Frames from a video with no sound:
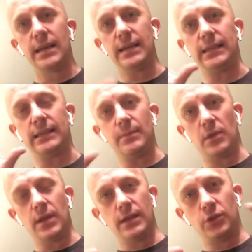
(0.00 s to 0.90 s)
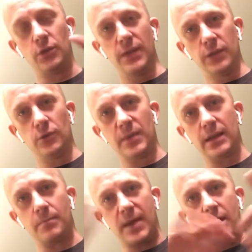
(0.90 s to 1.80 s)
is similar. Two things are being
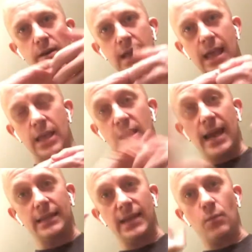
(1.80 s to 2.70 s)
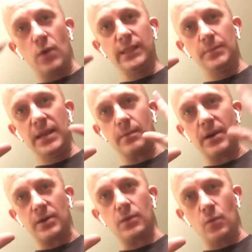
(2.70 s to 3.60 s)
compared. You got to say what's being
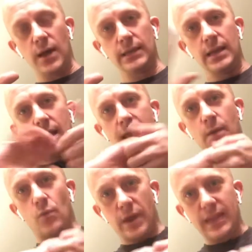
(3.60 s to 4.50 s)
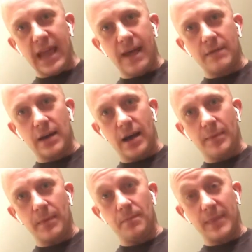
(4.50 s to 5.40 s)
compared to what, and what do they have in
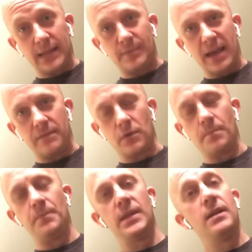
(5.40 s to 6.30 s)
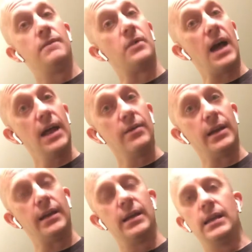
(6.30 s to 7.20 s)
common? That's metaphor. For
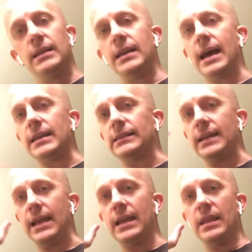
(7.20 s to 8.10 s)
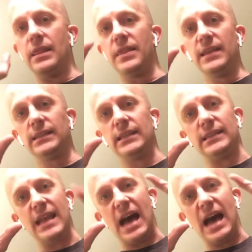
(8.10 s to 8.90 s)
irony, you got to say this is the